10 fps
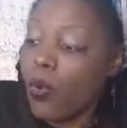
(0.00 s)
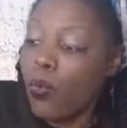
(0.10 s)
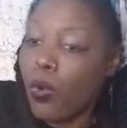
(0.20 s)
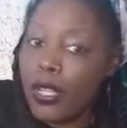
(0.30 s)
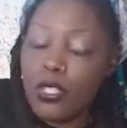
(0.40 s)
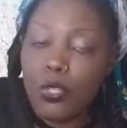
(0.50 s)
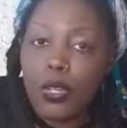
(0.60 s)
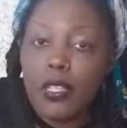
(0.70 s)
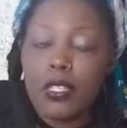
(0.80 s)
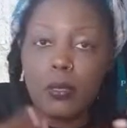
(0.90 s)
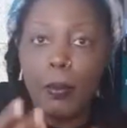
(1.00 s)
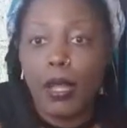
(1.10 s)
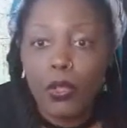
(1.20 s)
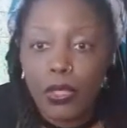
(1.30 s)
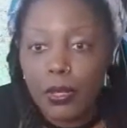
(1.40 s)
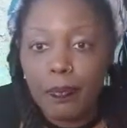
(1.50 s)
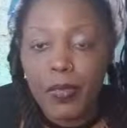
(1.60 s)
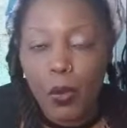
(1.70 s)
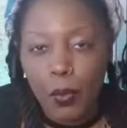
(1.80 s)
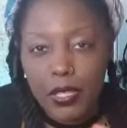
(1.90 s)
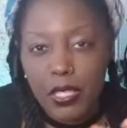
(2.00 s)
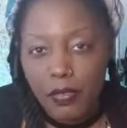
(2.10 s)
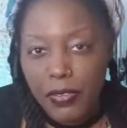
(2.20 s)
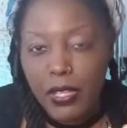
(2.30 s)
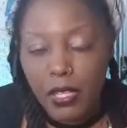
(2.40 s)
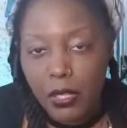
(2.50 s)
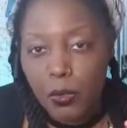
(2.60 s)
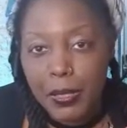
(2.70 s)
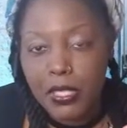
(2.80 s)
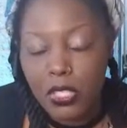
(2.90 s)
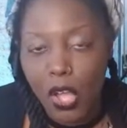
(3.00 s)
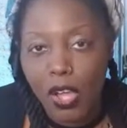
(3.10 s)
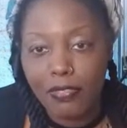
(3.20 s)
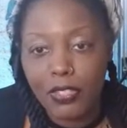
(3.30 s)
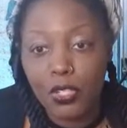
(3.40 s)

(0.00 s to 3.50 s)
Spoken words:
once you can smell them and once they feel a little bit soft,